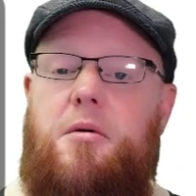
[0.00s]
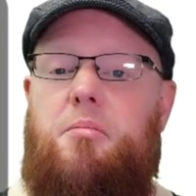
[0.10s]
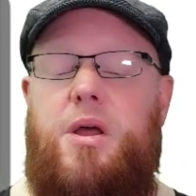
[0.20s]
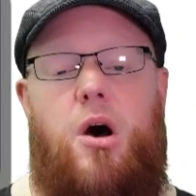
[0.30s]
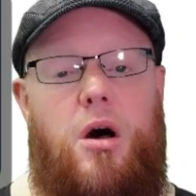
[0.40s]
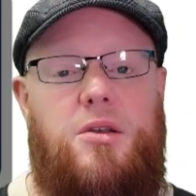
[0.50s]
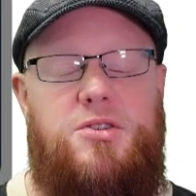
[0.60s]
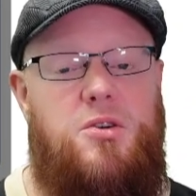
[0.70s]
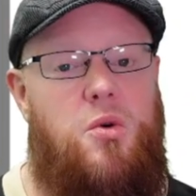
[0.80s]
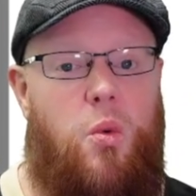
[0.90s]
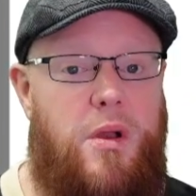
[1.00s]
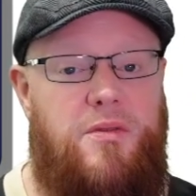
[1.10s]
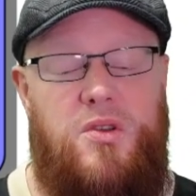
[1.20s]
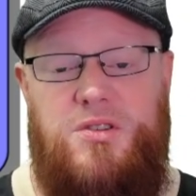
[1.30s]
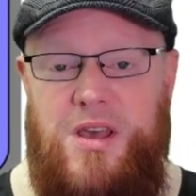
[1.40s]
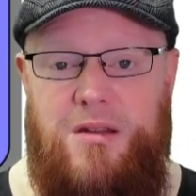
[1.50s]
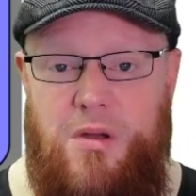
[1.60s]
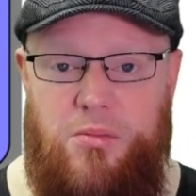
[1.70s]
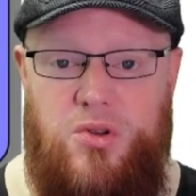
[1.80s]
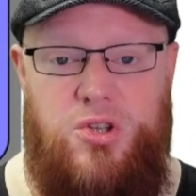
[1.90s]
But also, one of those data
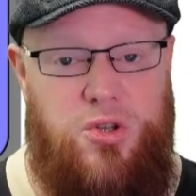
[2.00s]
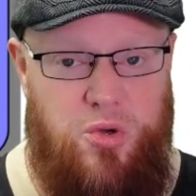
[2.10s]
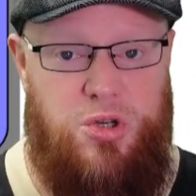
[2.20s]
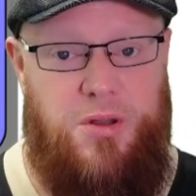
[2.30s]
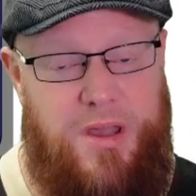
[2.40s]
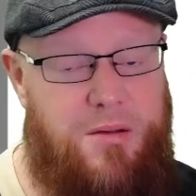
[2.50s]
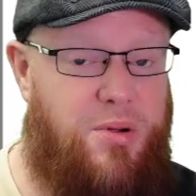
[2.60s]
members, usually in